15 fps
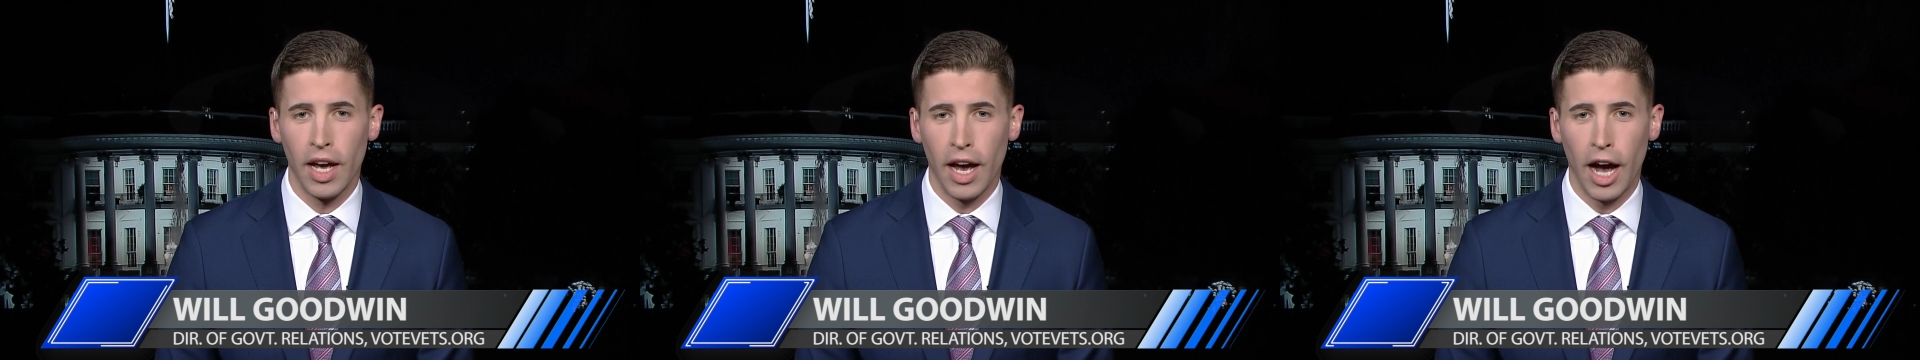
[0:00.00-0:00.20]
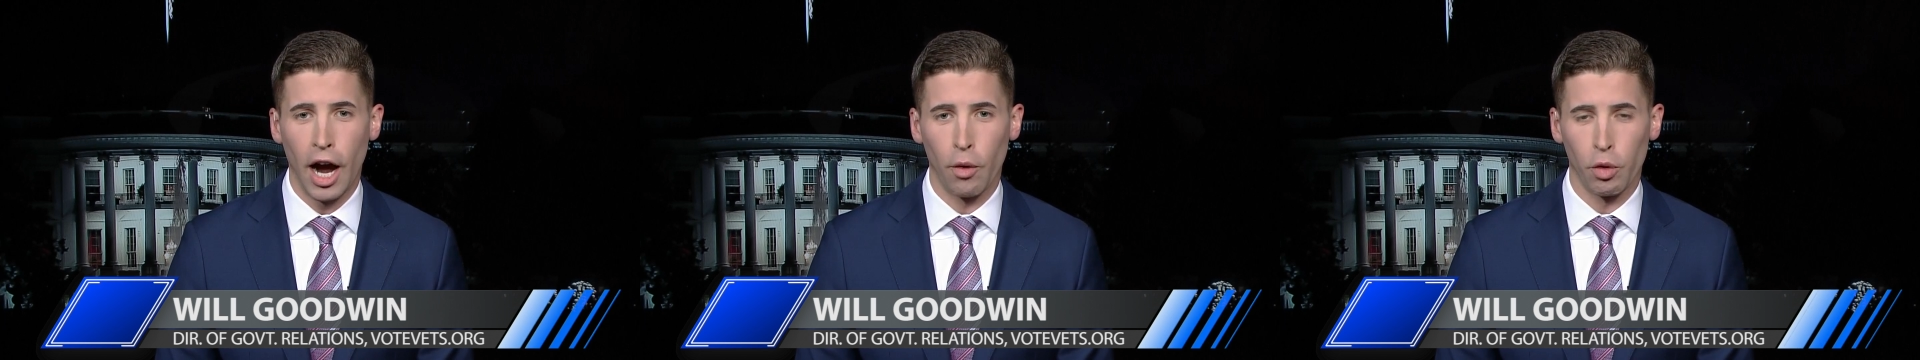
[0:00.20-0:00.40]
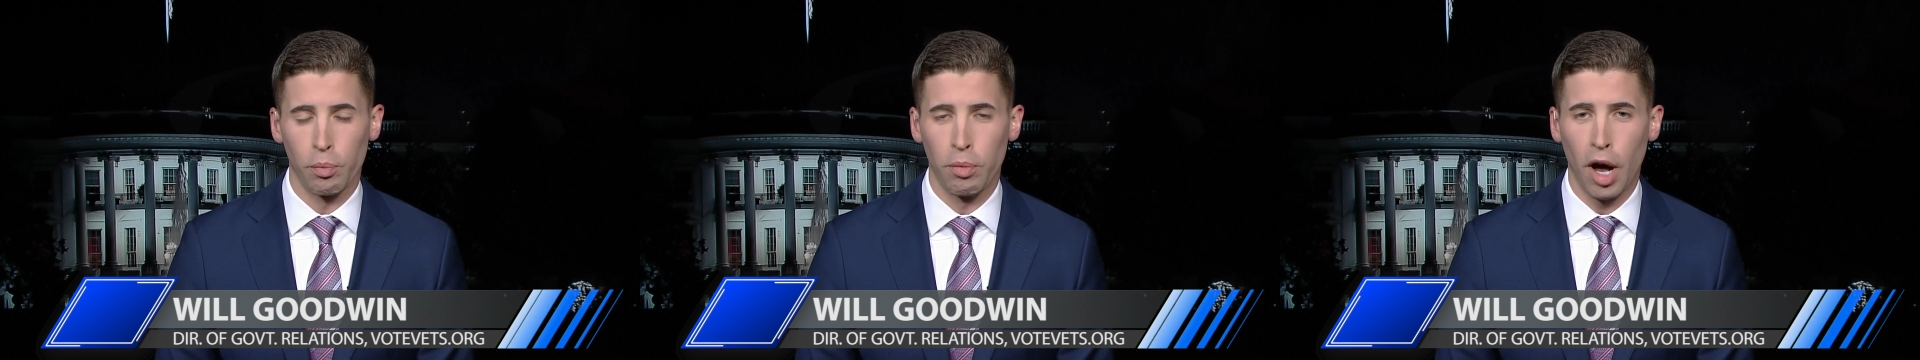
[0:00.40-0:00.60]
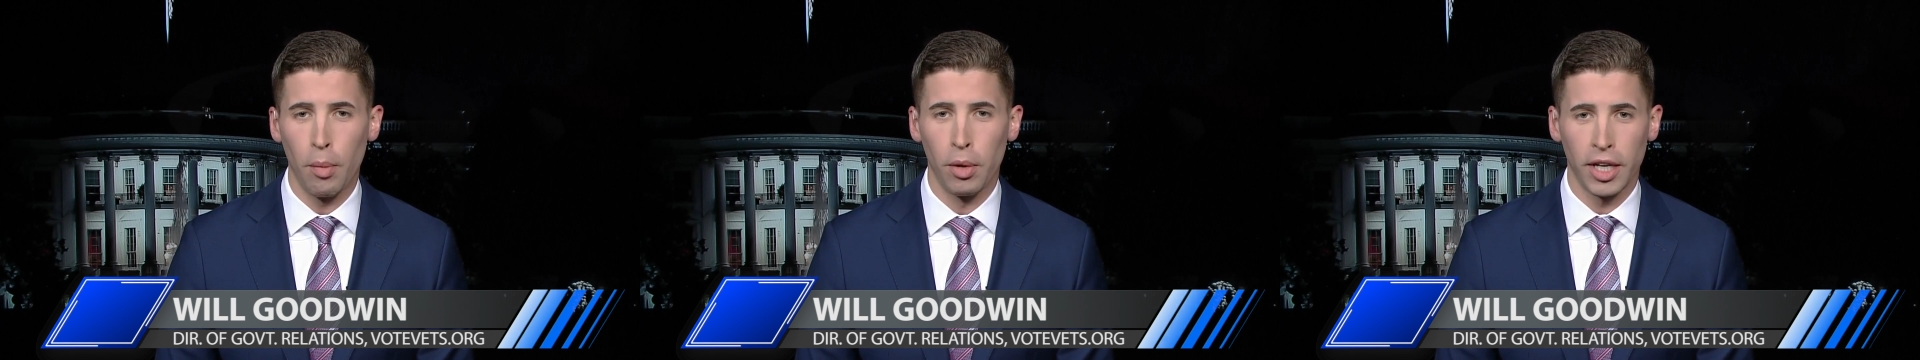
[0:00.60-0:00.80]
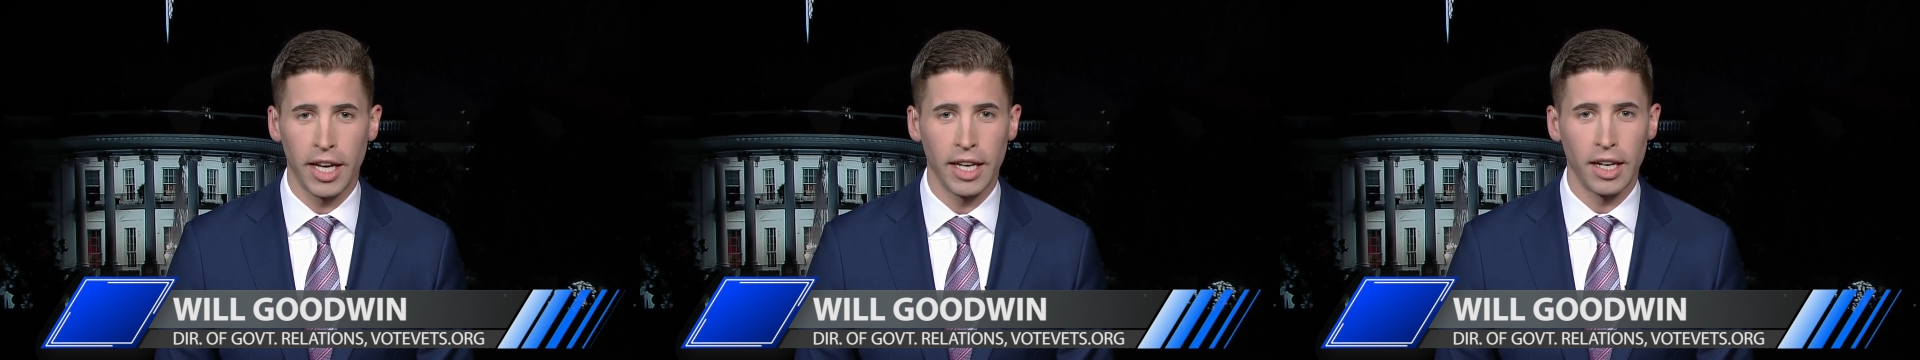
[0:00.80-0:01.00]
uh,
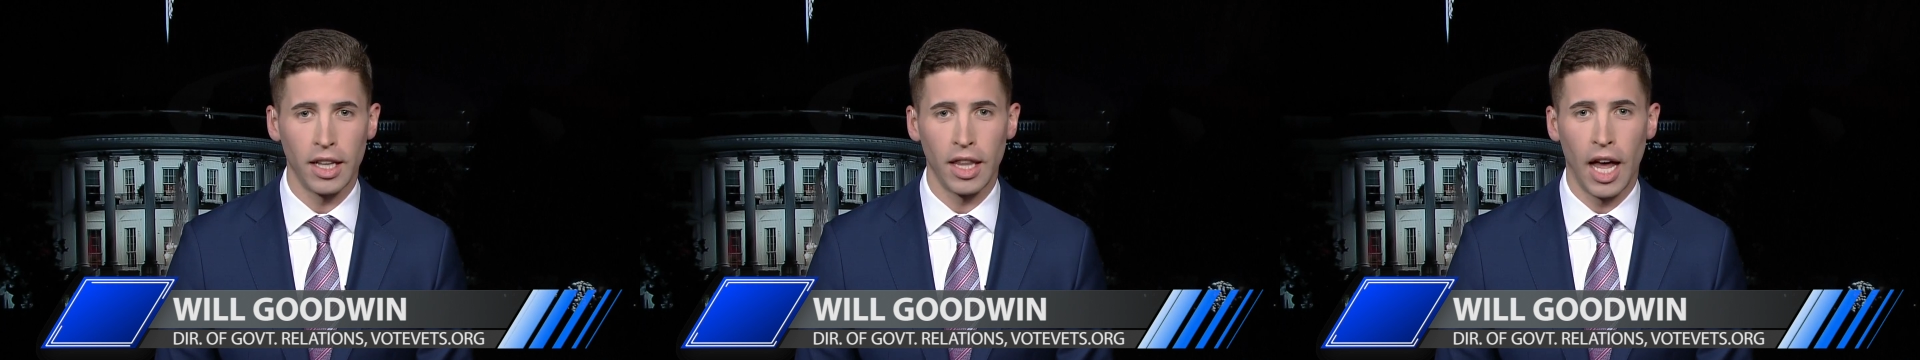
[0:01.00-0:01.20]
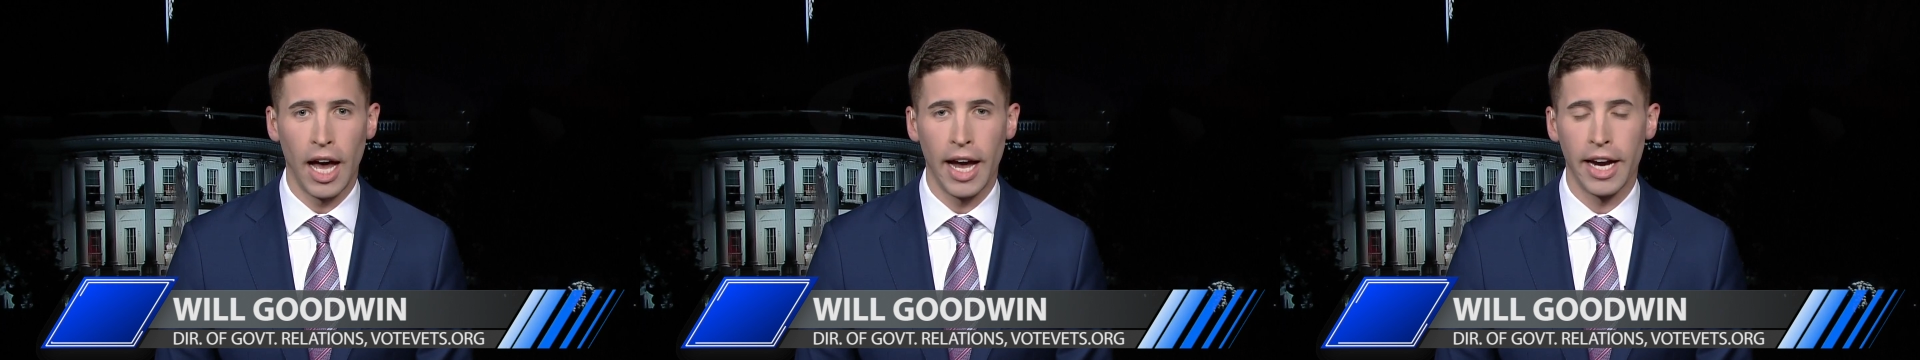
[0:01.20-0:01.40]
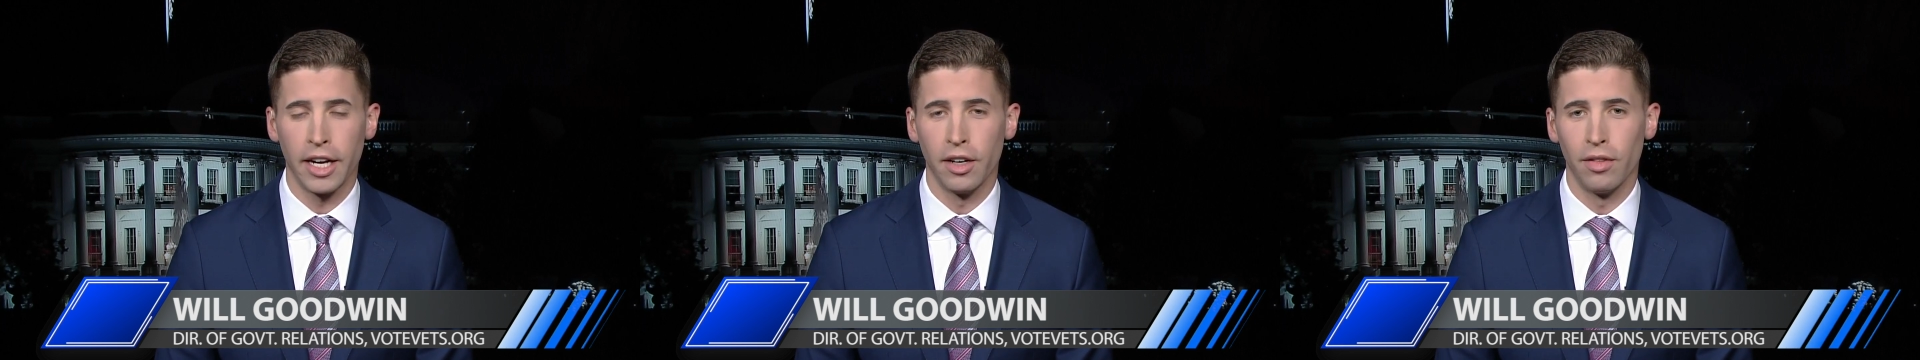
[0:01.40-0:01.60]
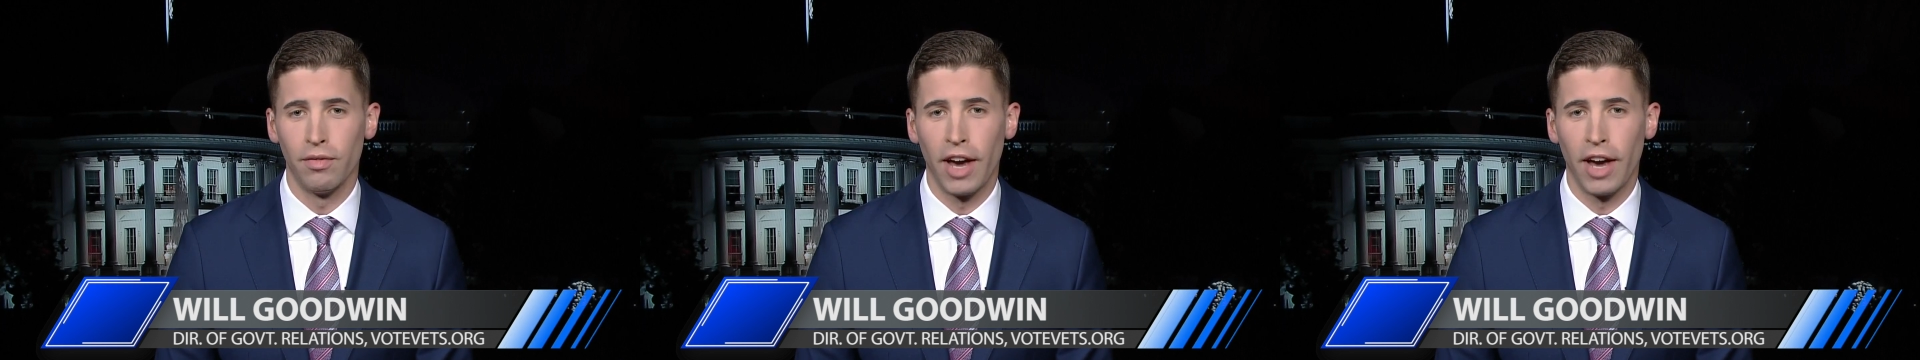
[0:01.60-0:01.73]
Republican aligned